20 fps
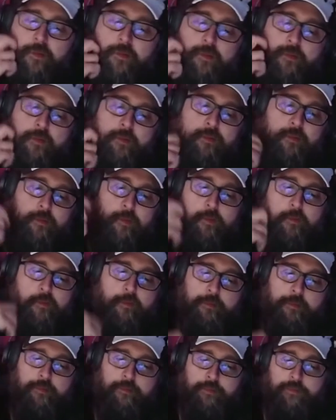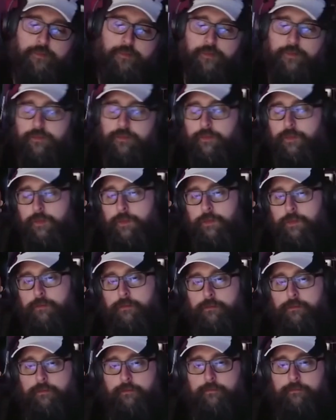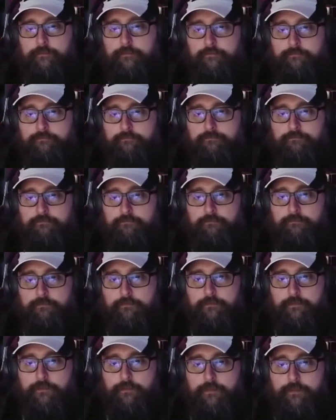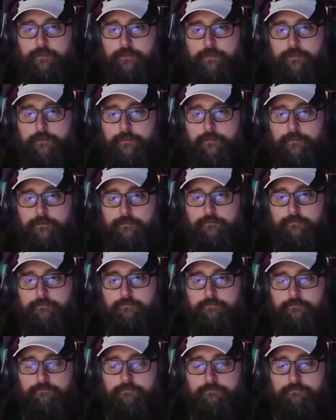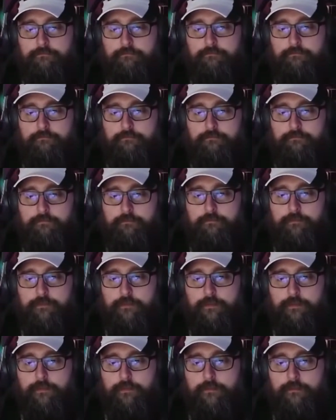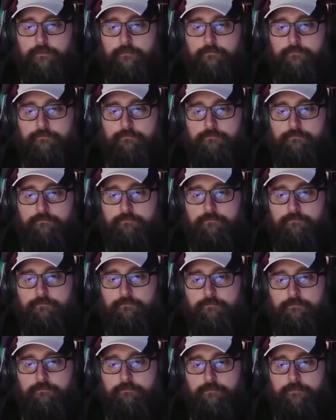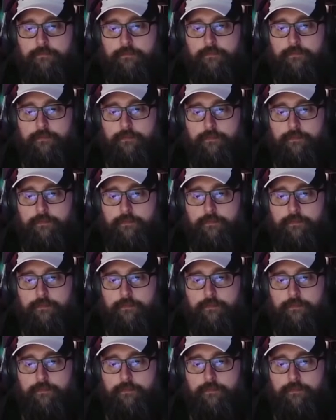The person shown says nothing.